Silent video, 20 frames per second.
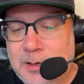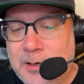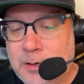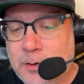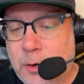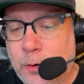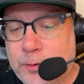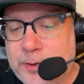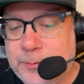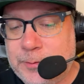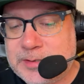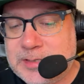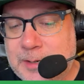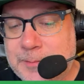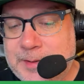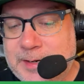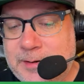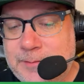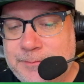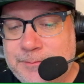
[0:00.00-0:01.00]
Corey, what's up,
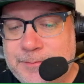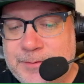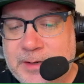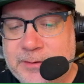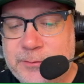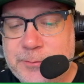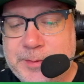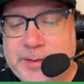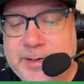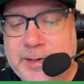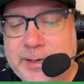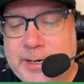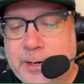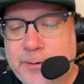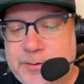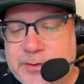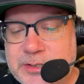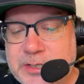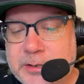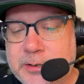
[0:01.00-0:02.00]
man? Thanks for being a Care
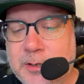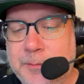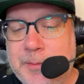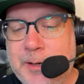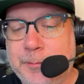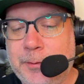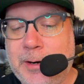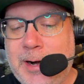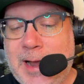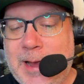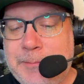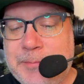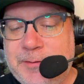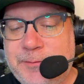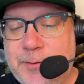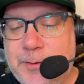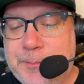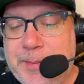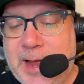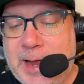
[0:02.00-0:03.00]
of the G Club member. Happy
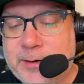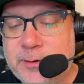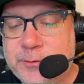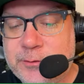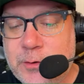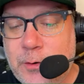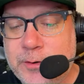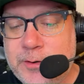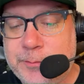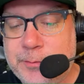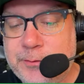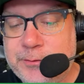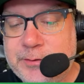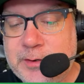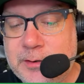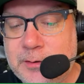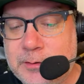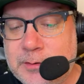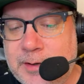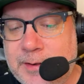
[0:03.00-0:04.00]
for the Packers going to
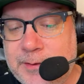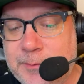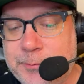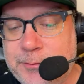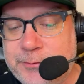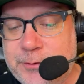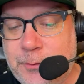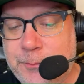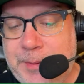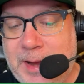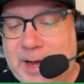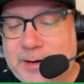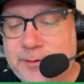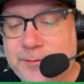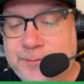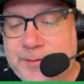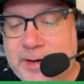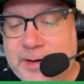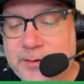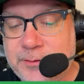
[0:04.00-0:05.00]
Brazil and the Brazil Packer
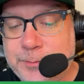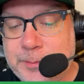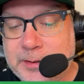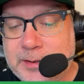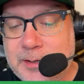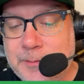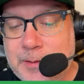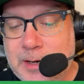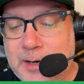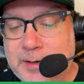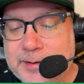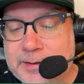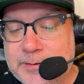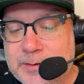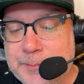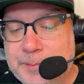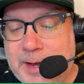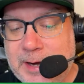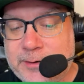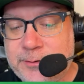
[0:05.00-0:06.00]
fans, but come on, get
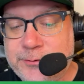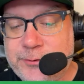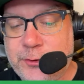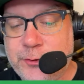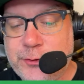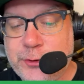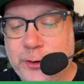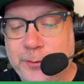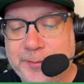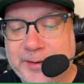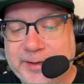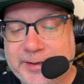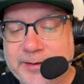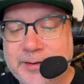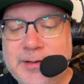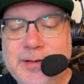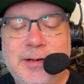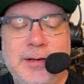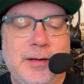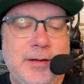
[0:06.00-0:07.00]
the Packers to Germany.
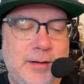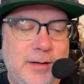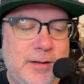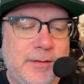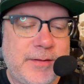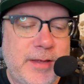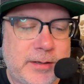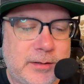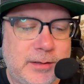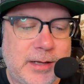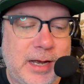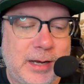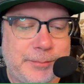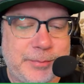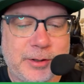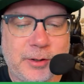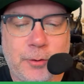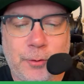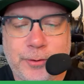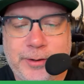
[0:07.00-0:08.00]
That'll
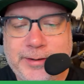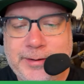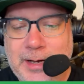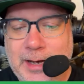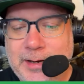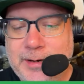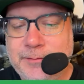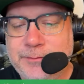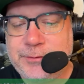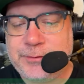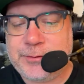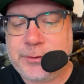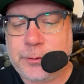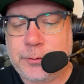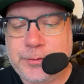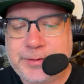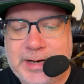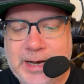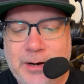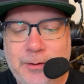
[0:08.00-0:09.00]
happen, Corey. I have
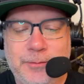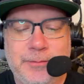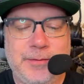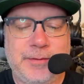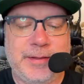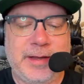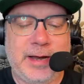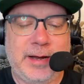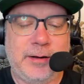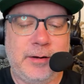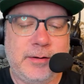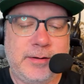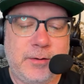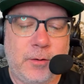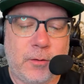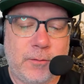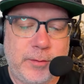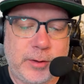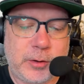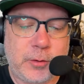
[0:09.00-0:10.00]
zero doubt that
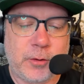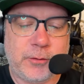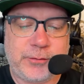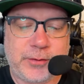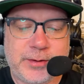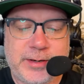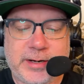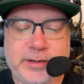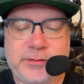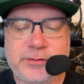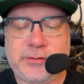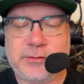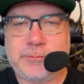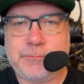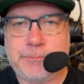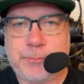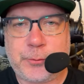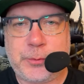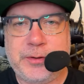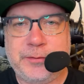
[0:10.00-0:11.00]
over the course of the next
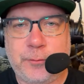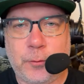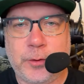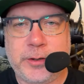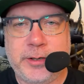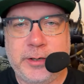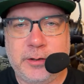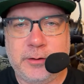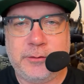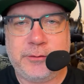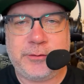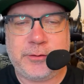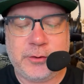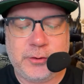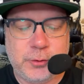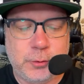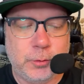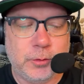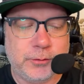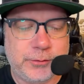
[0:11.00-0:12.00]
3-4 years,
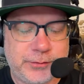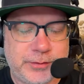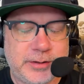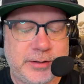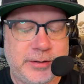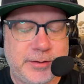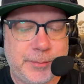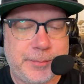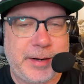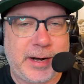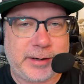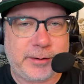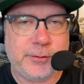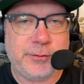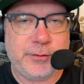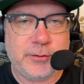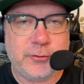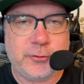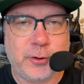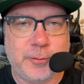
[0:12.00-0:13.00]
you will see the
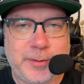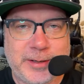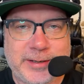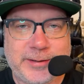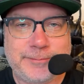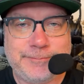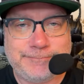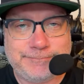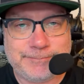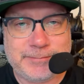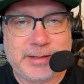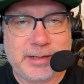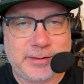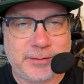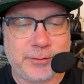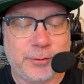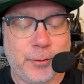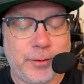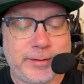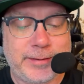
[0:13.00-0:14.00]
Packers in Germany. That
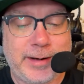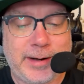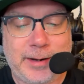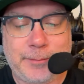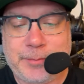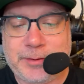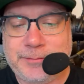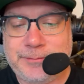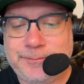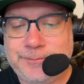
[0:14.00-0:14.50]
is going to happen.